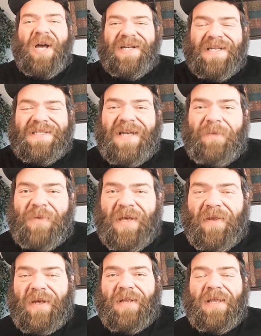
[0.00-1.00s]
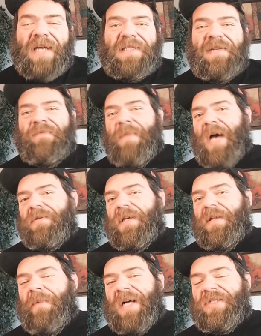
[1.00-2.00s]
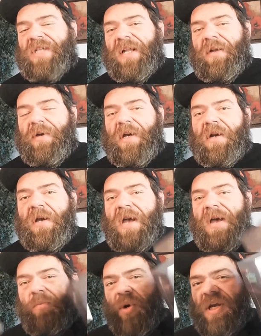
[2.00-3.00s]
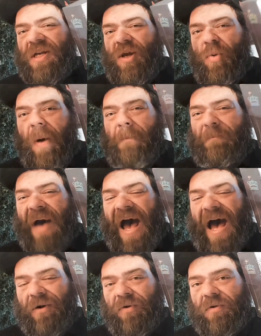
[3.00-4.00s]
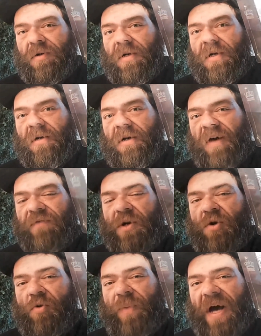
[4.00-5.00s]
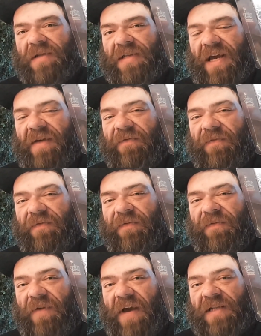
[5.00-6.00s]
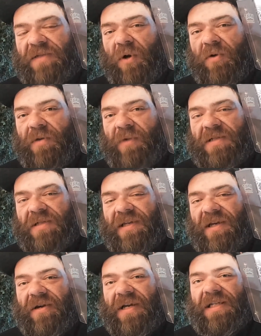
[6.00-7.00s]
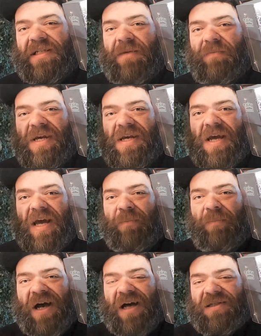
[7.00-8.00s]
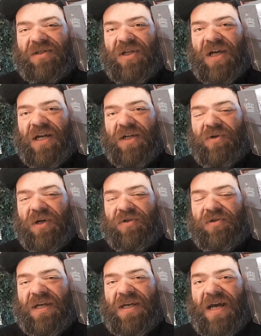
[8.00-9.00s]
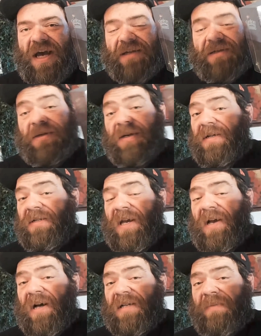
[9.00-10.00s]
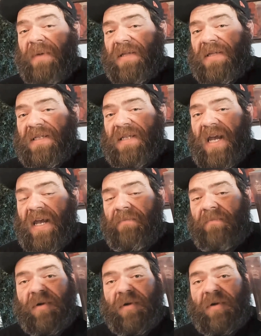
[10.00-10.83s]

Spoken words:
What is up, Killer Collective? Mount Kilimanjaro here, bringing you a battle of the new Paldean Fates Pokemon Center ETB and a box of Shiny Treasures EX. They cost about the same,